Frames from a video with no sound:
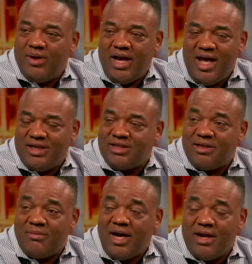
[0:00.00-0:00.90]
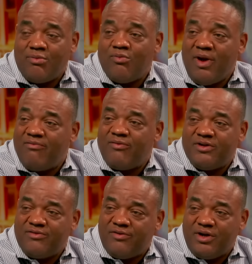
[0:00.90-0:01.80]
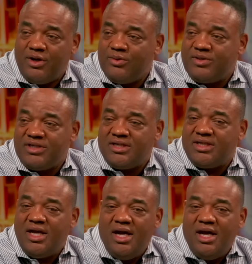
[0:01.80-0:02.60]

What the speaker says: has some kind of reverence for coaches,